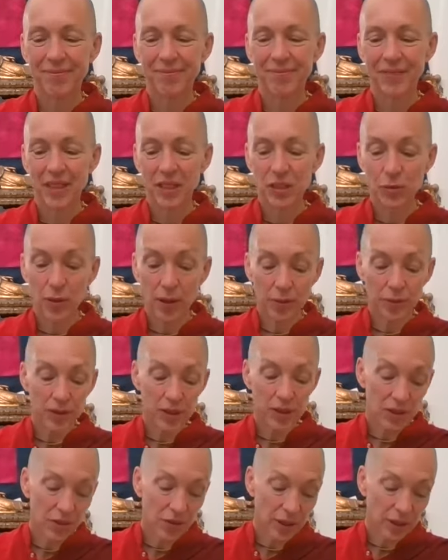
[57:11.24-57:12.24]
That's why we're
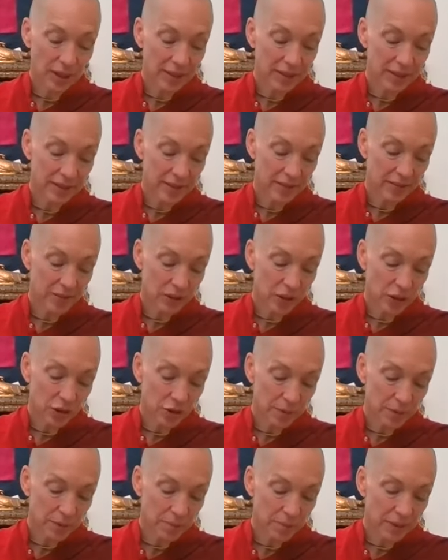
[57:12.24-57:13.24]
so lucky to have the
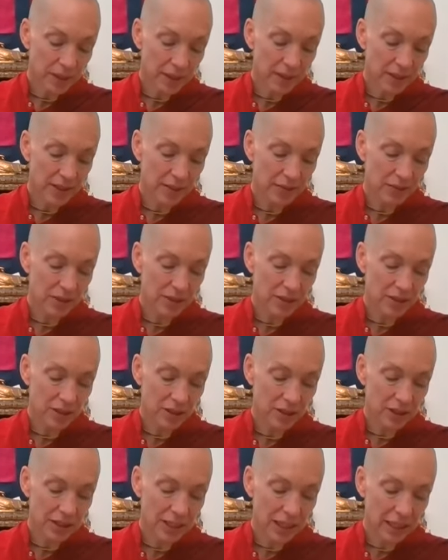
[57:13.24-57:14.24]
human mind with such
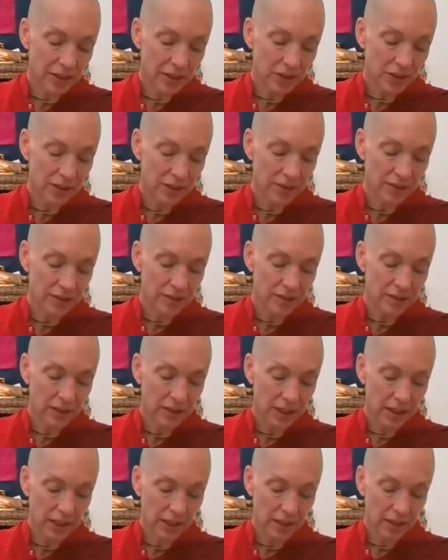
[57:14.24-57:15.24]
intelligence,
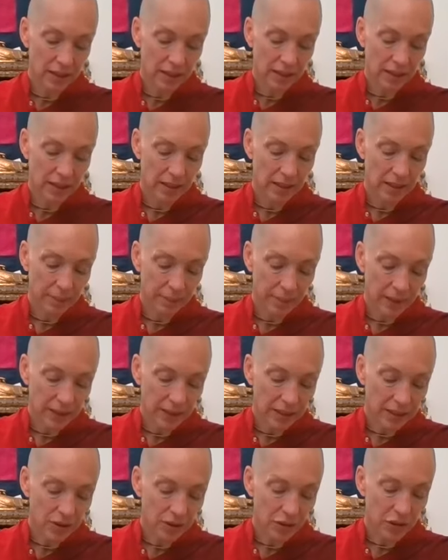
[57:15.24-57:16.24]
can make
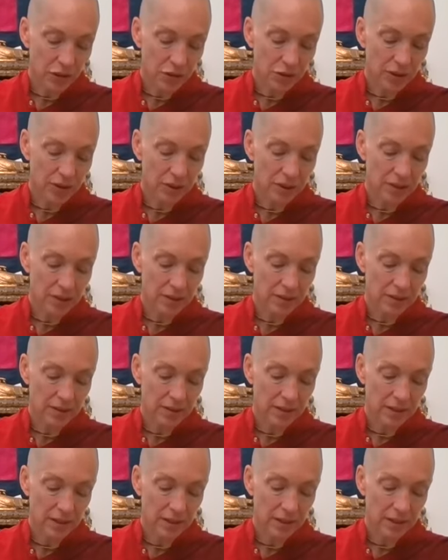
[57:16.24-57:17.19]
these choices.